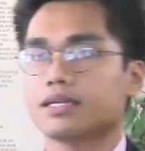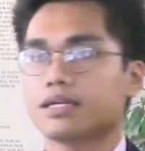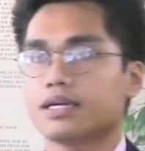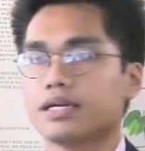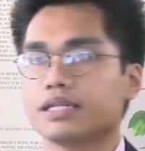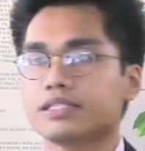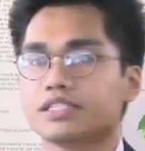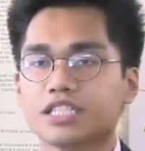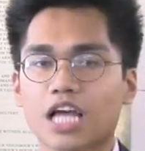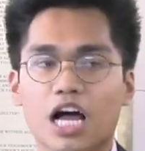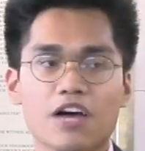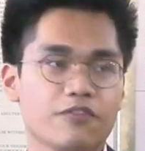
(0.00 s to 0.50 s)

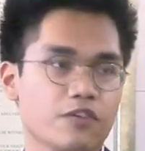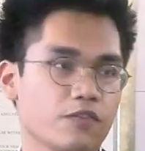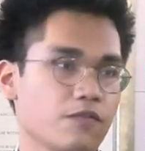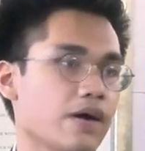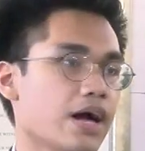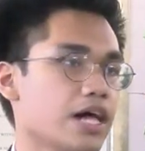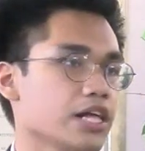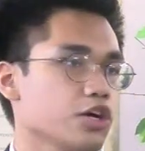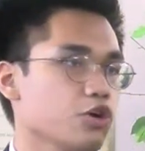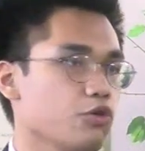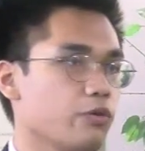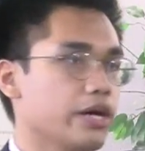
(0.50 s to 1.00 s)

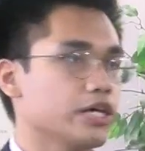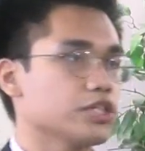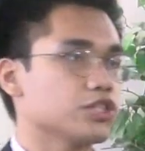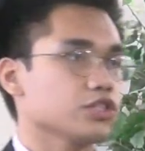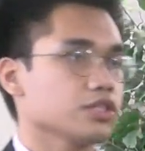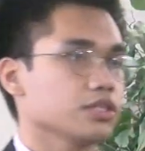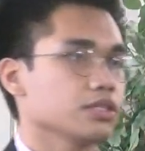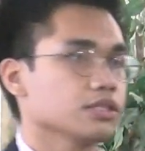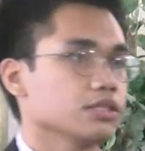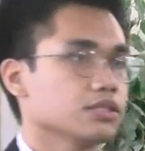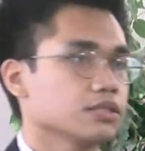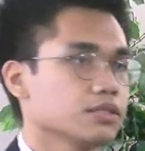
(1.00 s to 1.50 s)

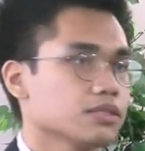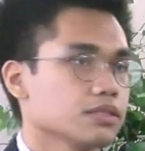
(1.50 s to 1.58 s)
self-evaluation,